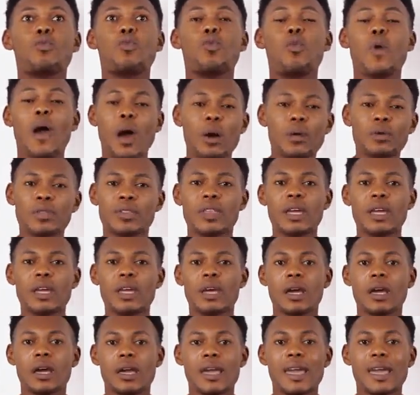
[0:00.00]

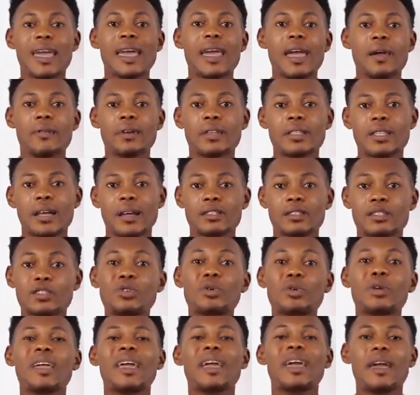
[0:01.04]
wealthy inheritance
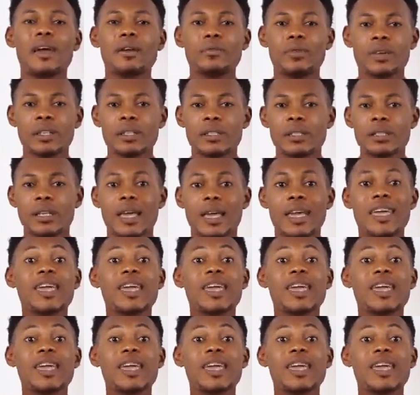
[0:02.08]
to inherit,